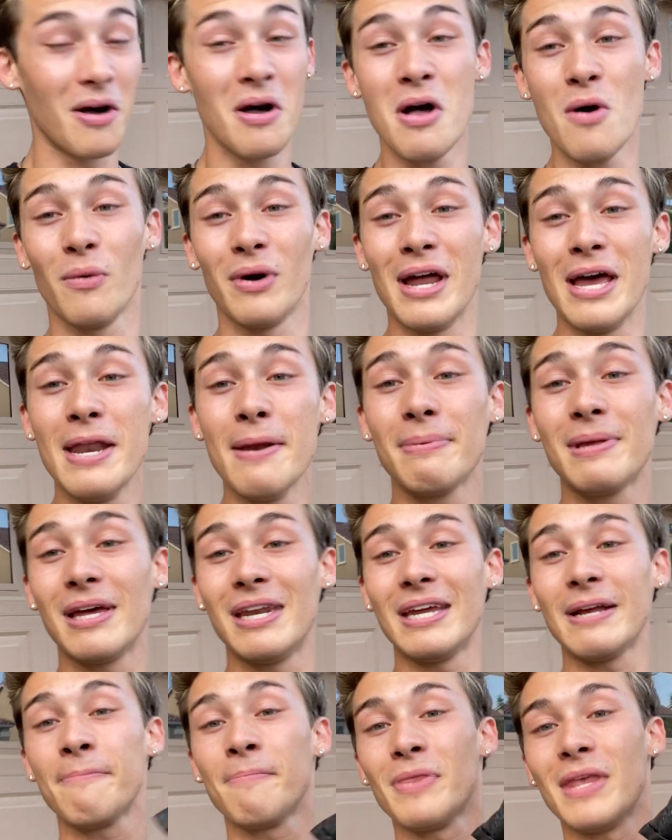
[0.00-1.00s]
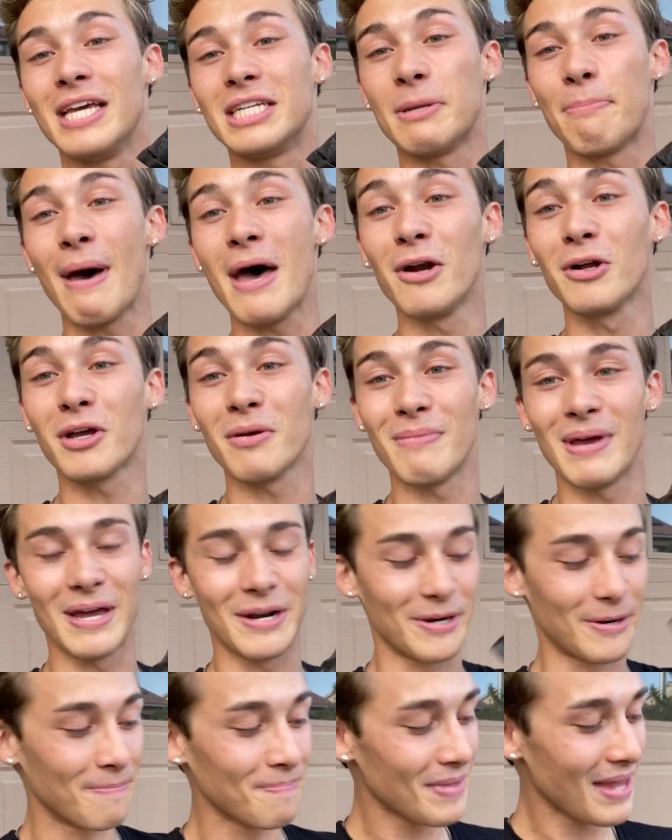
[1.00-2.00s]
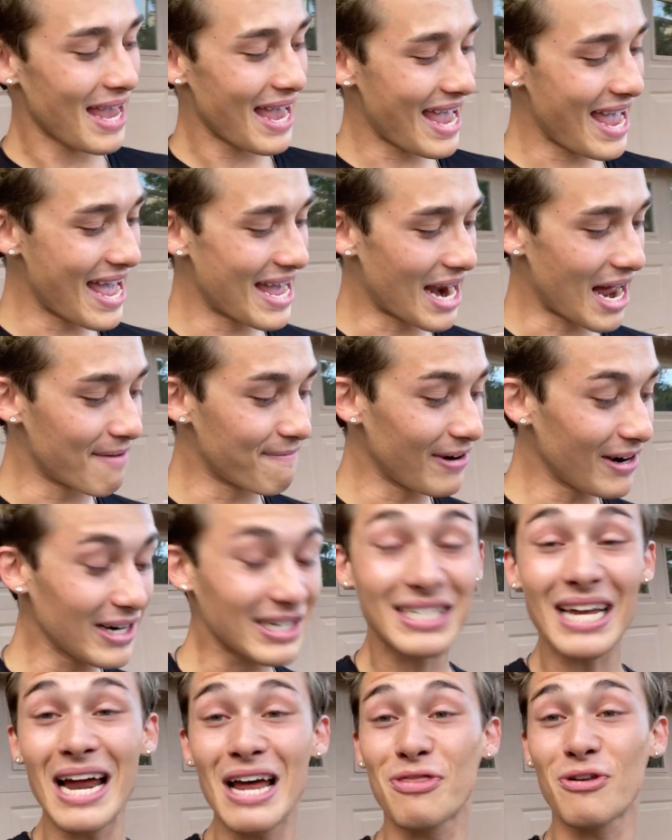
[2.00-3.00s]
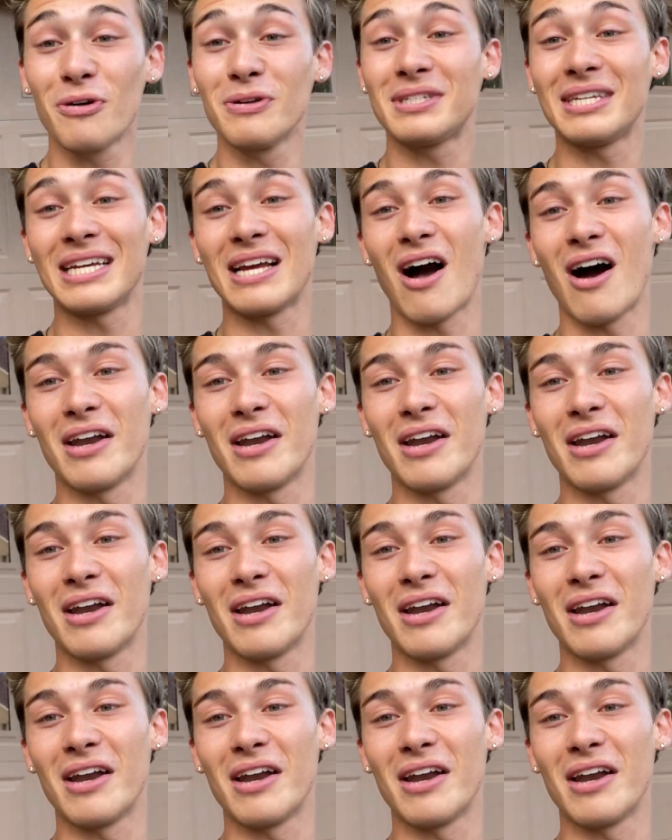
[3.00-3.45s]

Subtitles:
What I ended up getting is a pedal commander, and I'm very excited to throw this thing on.